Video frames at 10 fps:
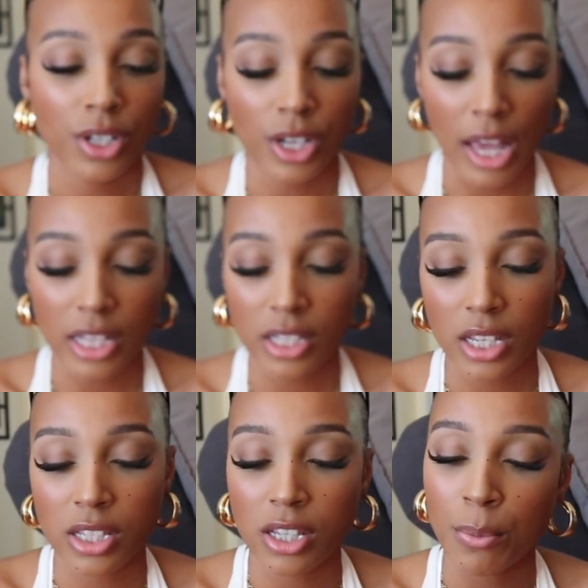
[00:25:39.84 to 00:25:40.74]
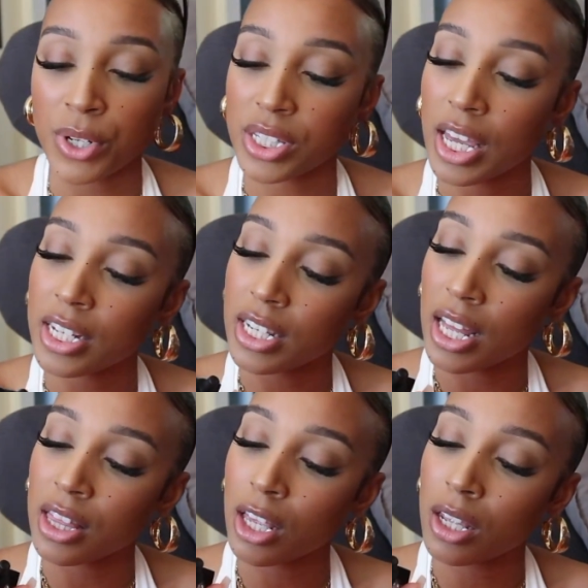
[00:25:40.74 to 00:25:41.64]
nice summer scent
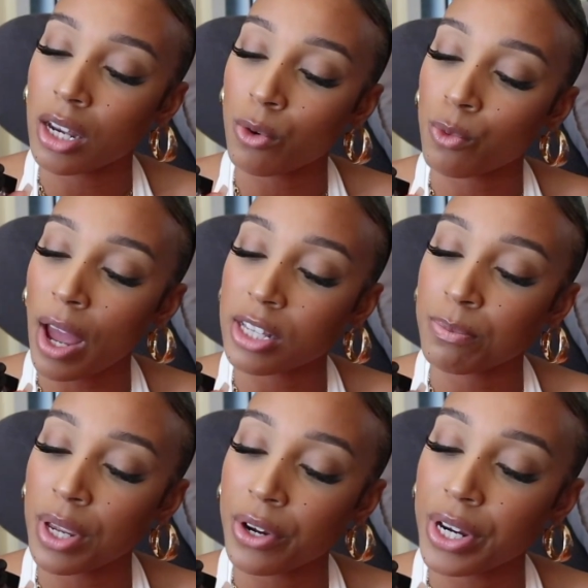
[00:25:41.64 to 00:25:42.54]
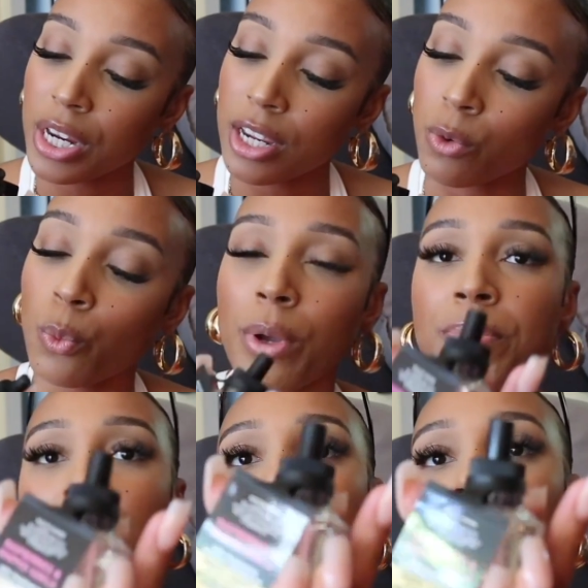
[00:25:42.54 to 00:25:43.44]
and then raspberry and whipped